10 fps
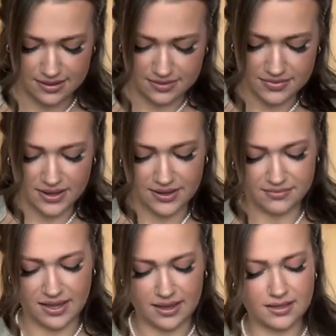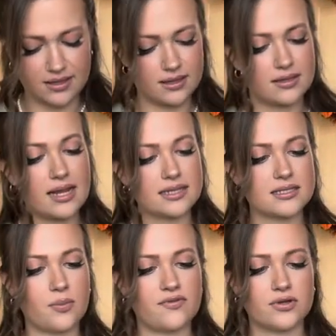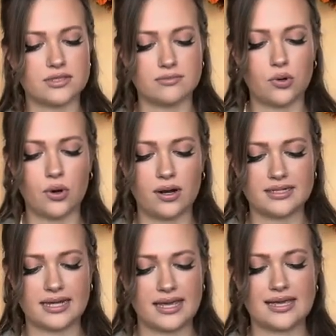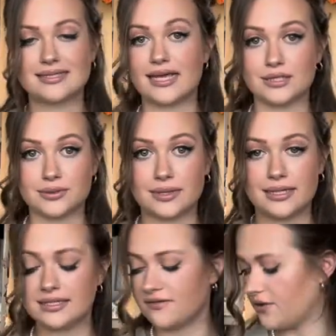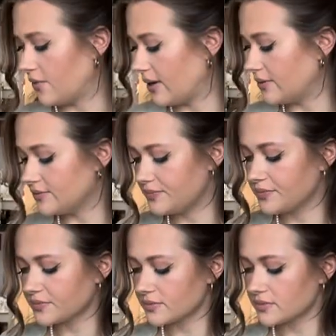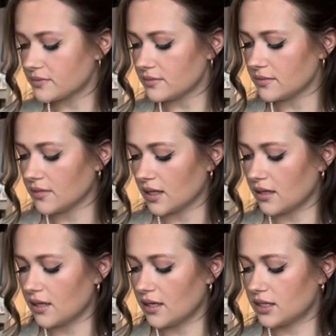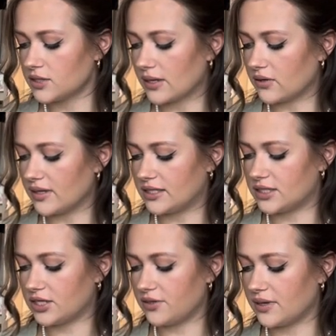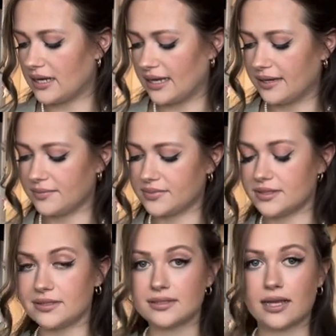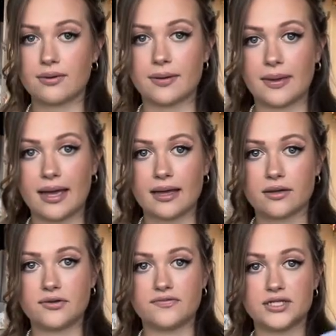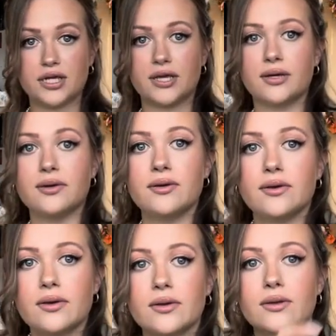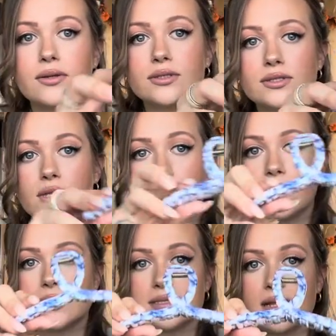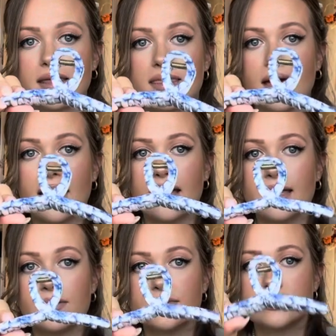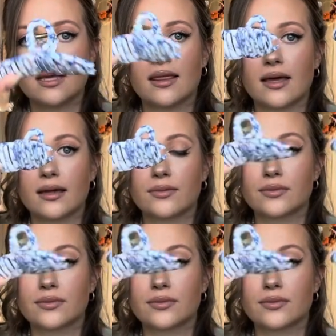But yeah, next up, we've got some more holiday accessories, if you will. So I've got these two clips. They were in a pack of two. So one's like that, one's like that.